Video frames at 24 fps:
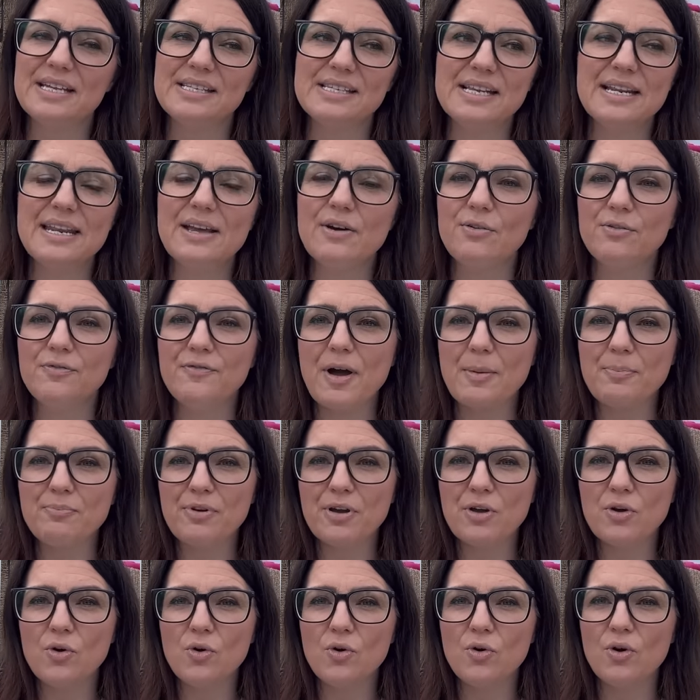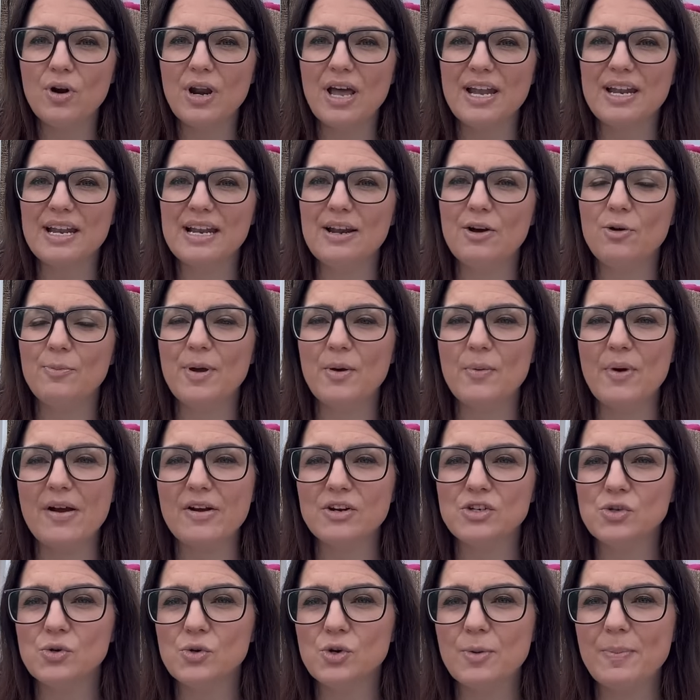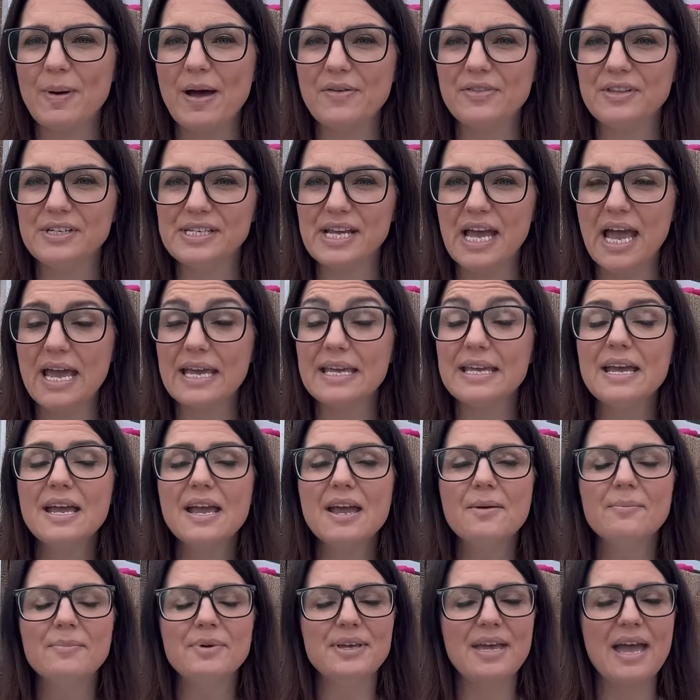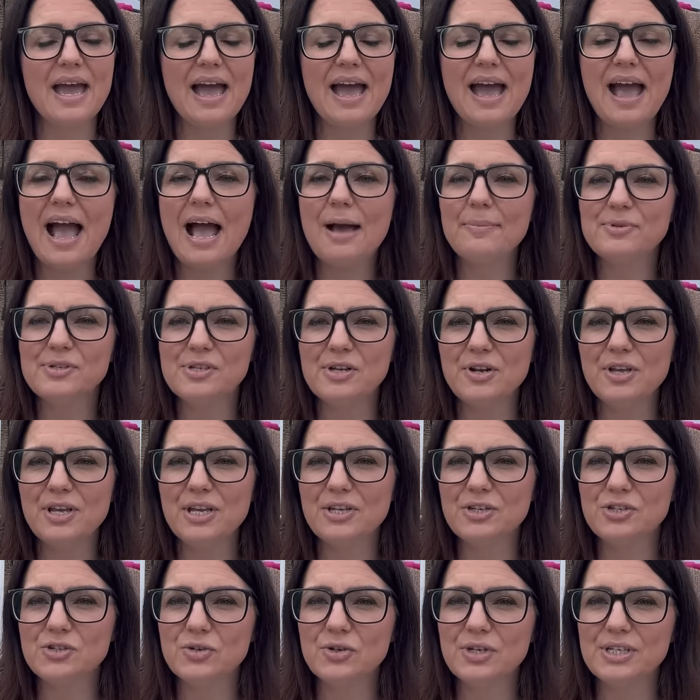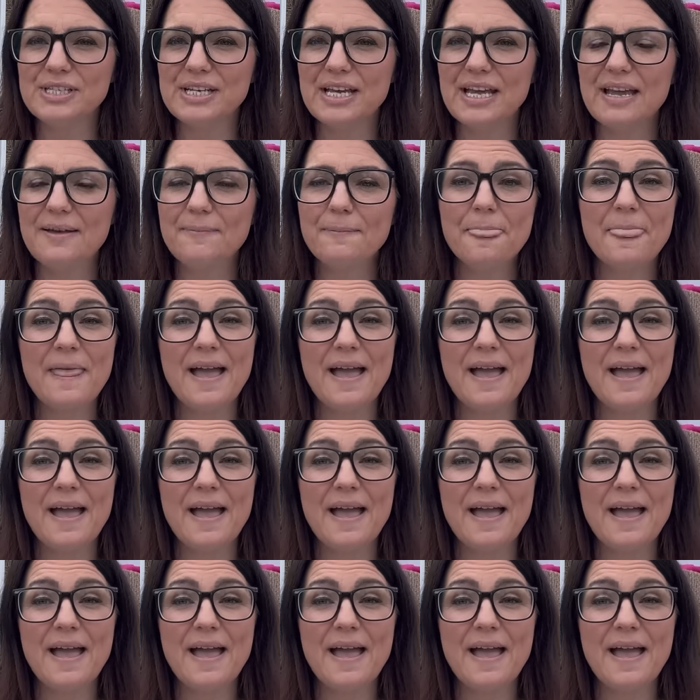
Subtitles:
It's a little fabric haul and a little bit where I talk about the day. But yeah, absolutely enjoyed it.